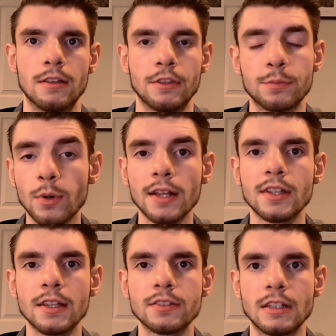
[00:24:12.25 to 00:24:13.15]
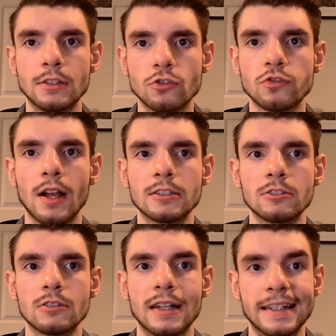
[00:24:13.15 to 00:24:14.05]
This process is
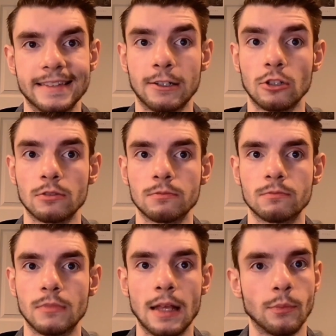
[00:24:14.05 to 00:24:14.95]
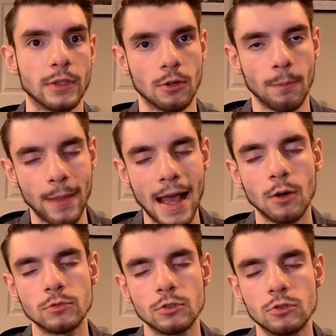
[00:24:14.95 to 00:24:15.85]
trial and error, and we are
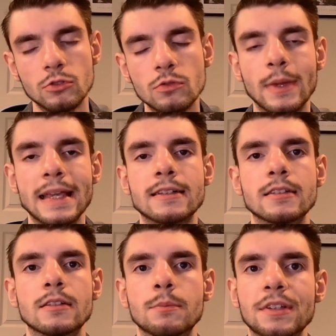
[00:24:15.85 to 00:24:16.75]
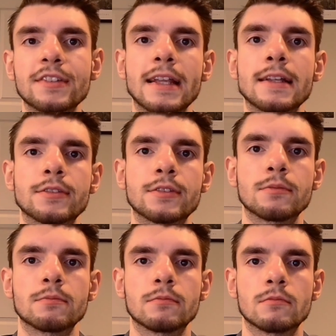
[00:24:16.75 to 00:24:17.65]
bound to make mistakes.
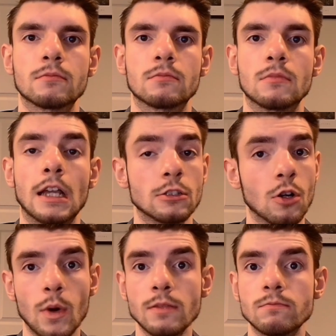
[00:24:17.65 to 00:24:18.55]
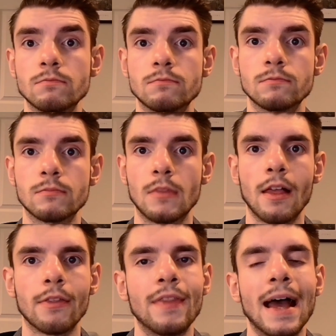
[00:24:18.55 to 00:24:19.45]
And you know what?
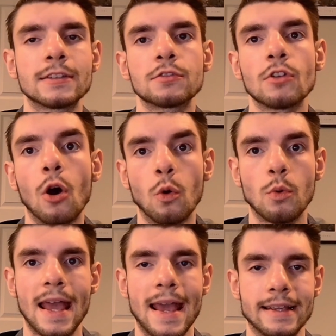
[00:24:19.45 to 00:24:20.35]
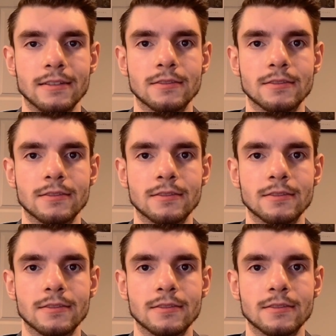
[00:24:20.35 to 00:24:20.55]
That's okay.